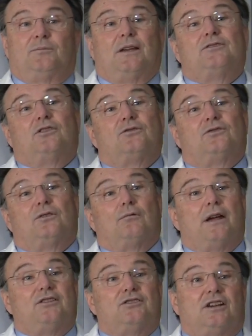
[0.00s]
Sometimes it goes to the
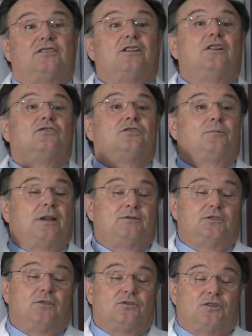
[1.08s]
right chest.
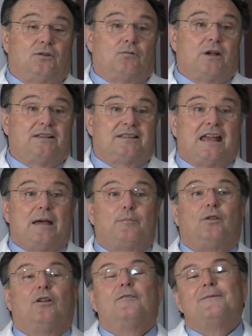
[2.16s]
Sometimes it goes to the right
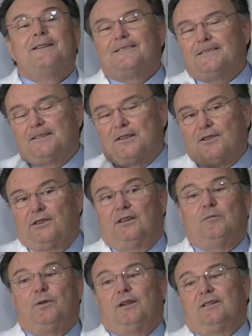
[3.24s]
scapula. It's another thing
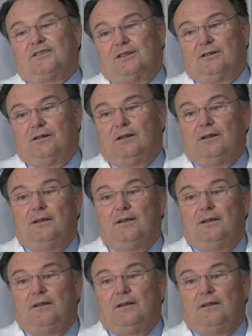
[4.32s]
to be considered.